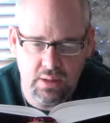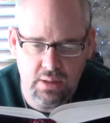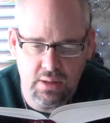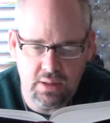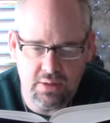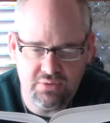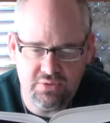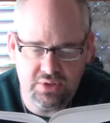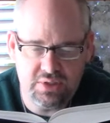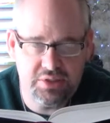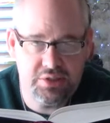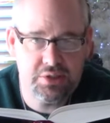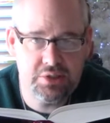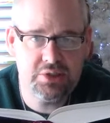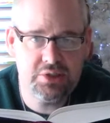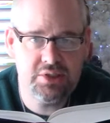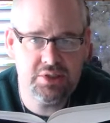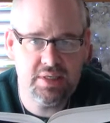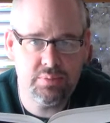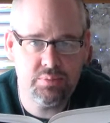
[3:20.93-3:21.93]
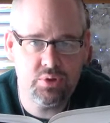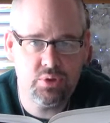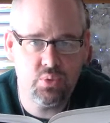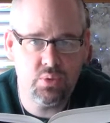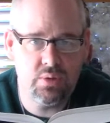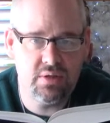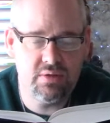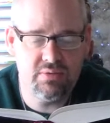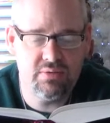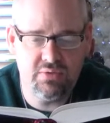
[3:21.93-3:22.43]
Ephesians chapter
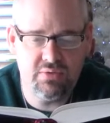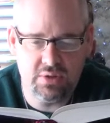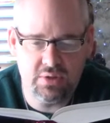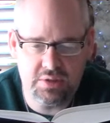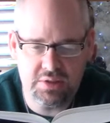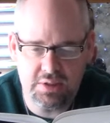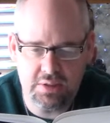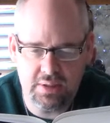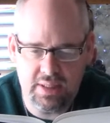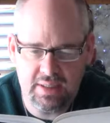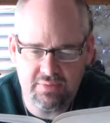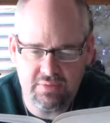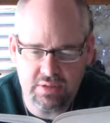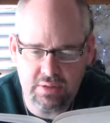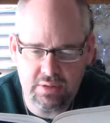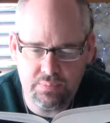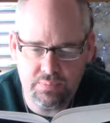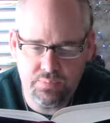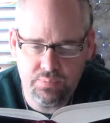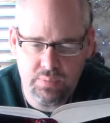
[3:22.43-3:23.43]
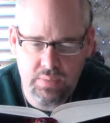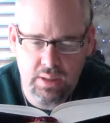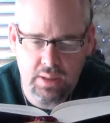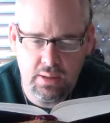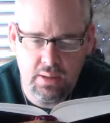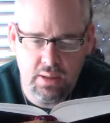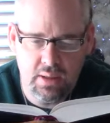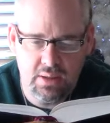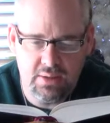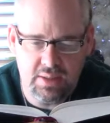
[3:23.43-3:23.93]
1, verse 11.
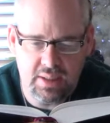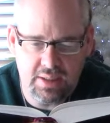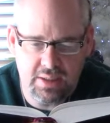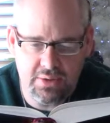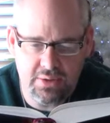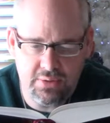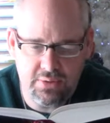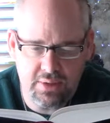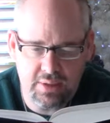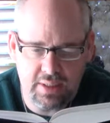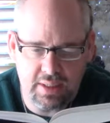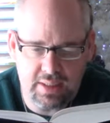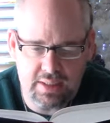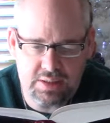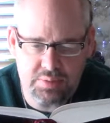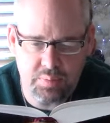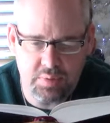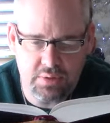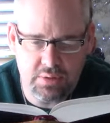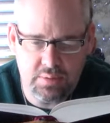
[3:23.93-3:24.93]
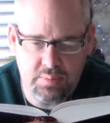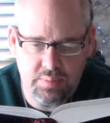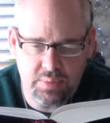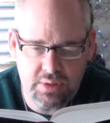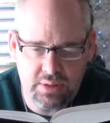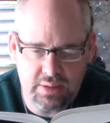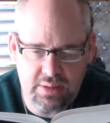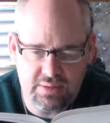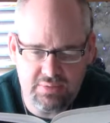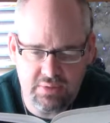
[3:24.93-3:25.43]
They hear the gospel,
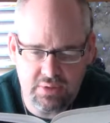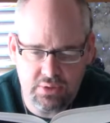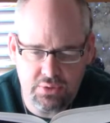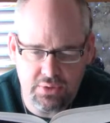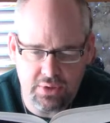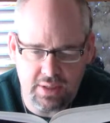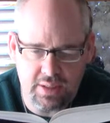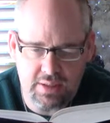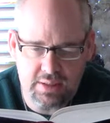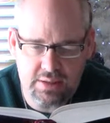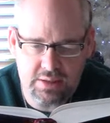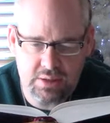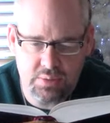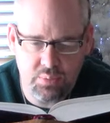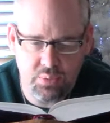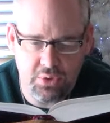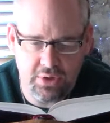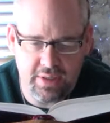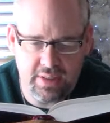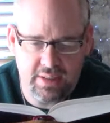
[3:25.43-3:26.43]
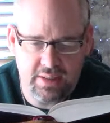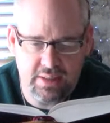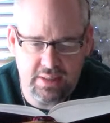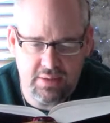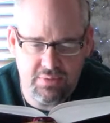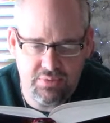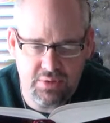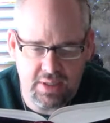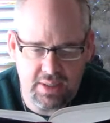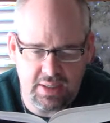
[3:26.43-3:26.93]
believe in Christ, pray and
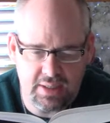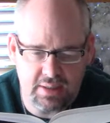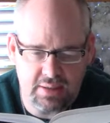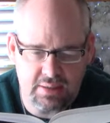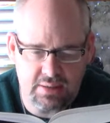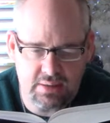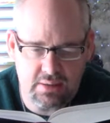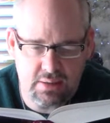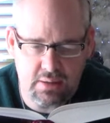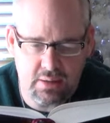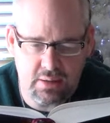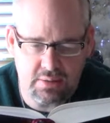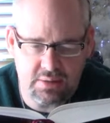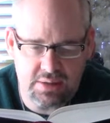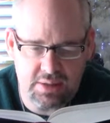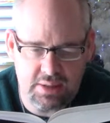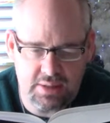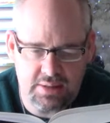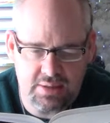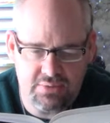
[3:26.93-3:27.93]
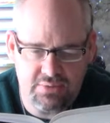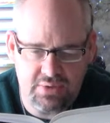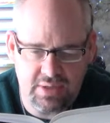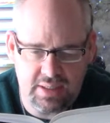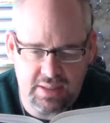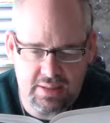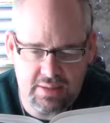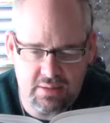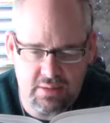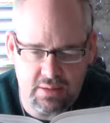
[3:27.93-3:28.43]
give thanks, are
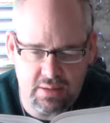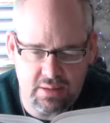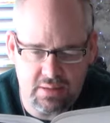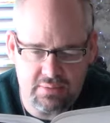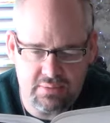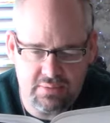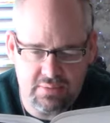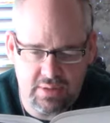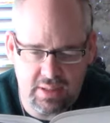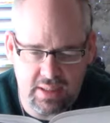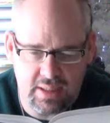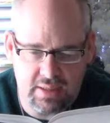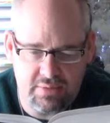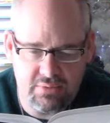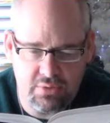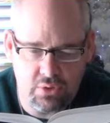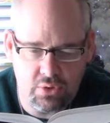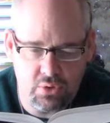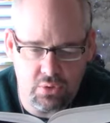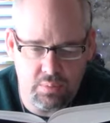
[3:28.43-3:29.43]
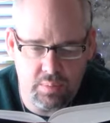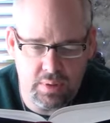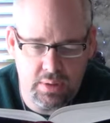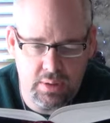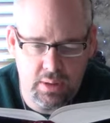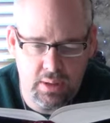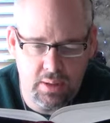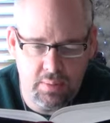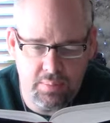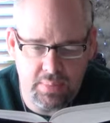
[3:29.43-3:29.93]
sanctified in love, have hope,
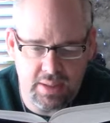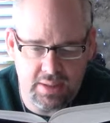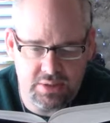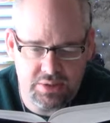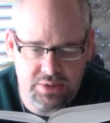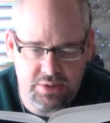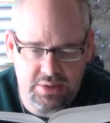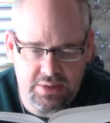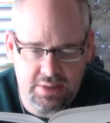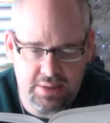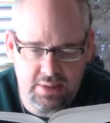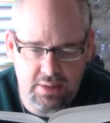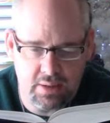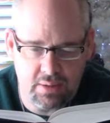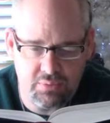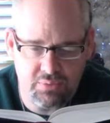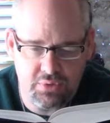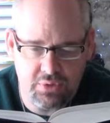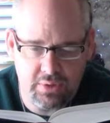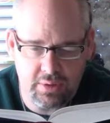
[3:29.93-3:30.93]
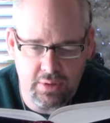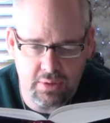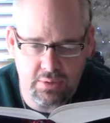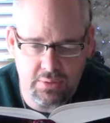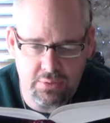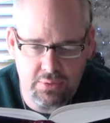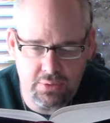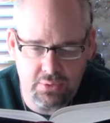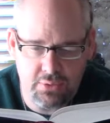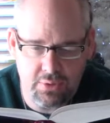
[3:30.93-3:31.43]
patience and comfort under
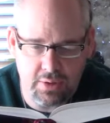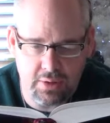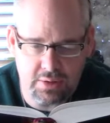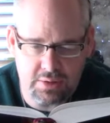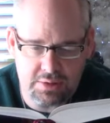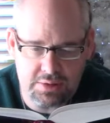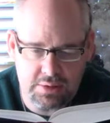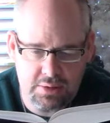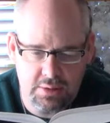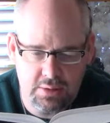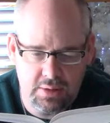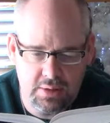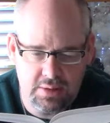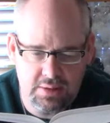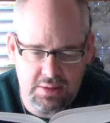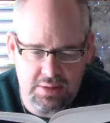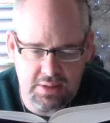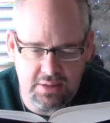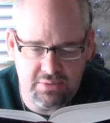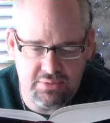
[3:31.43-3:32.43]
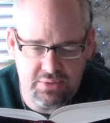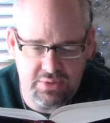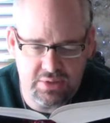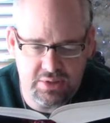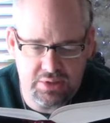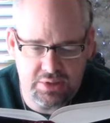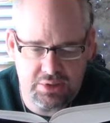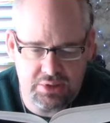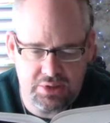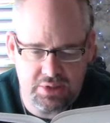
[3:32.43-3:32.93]
the cross. See
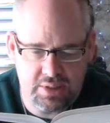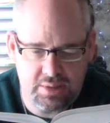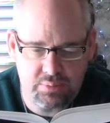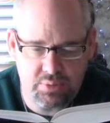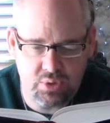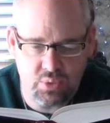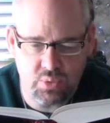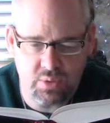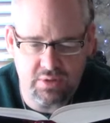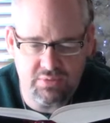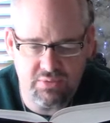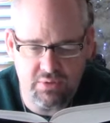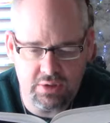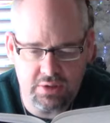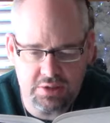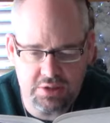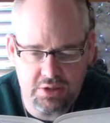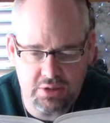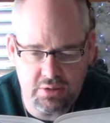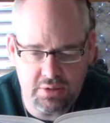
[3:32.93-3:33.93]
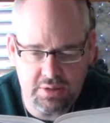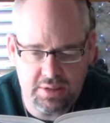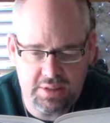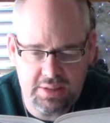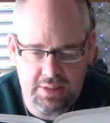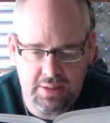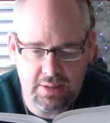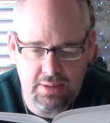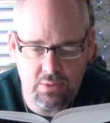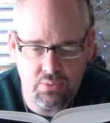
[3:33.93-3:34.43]
Ephesians chapter 1 verse
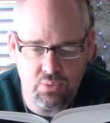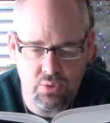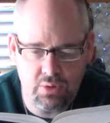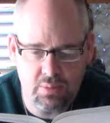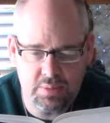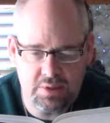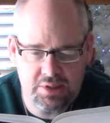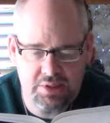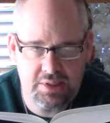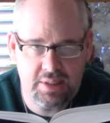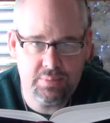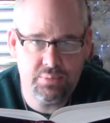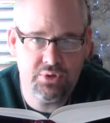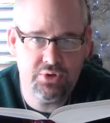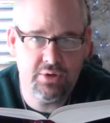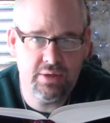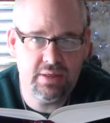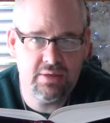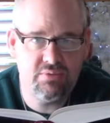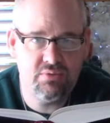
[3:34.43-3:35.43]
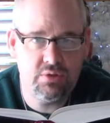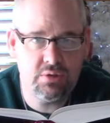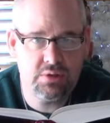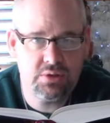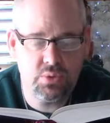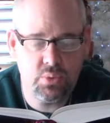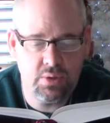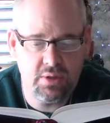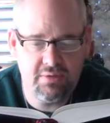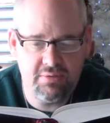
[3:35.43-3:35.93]
13 and Romans chapter 8 verse
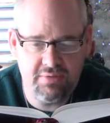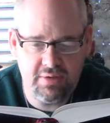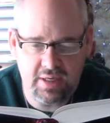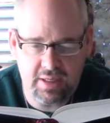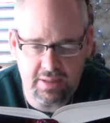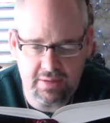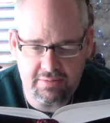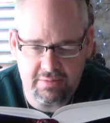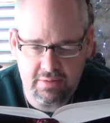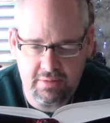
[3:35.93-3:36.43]
25.